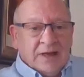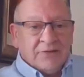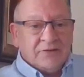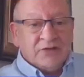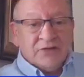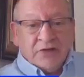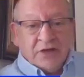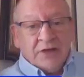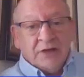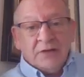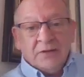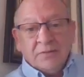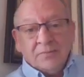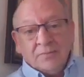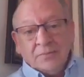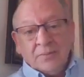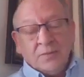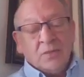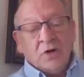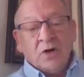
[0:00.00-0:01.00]
I've seen
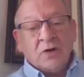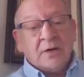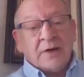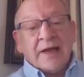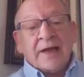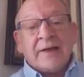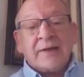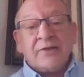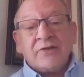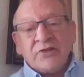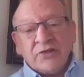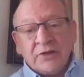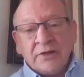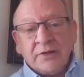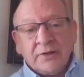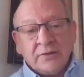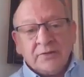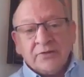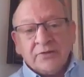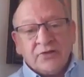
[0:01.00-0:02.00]
more
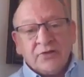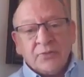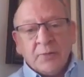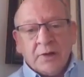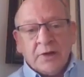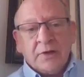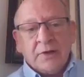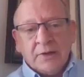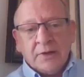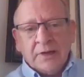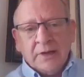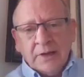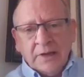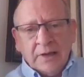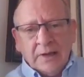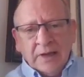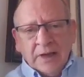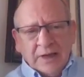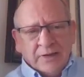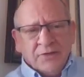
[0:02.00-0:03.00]
accidents, but
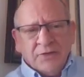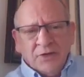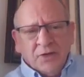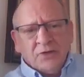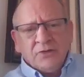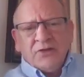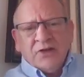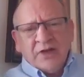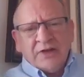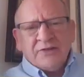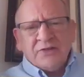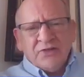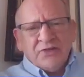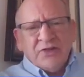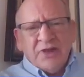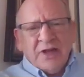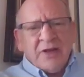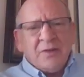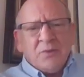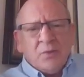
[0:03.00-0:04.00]
I thought I'd
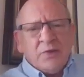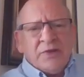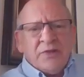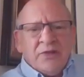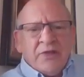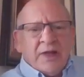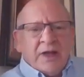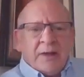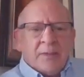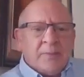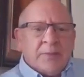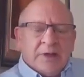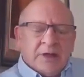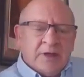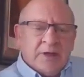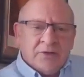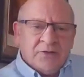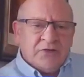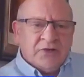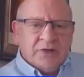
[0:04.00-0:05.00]
start with that
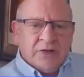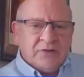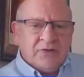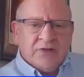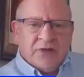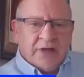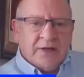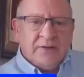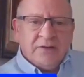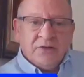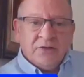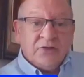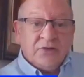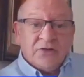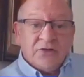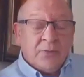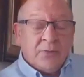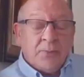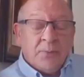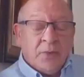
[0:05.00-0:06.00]
because it tends
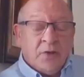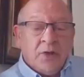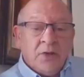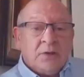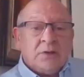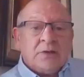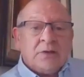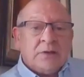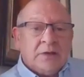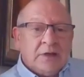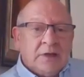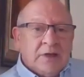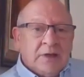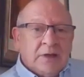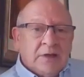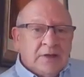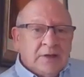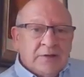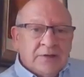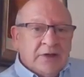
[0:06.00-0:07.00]
to put
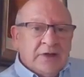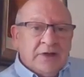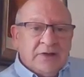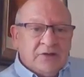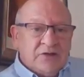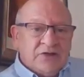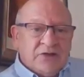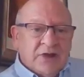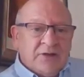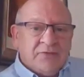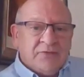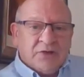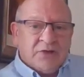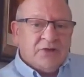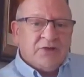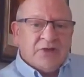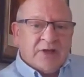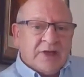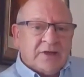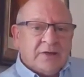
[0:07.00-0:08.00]
these safety
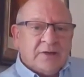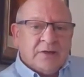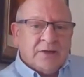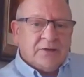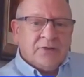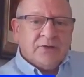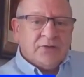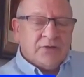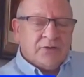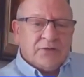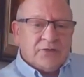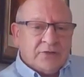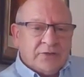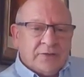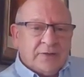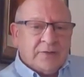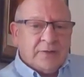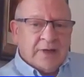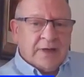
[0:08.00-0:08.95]
standards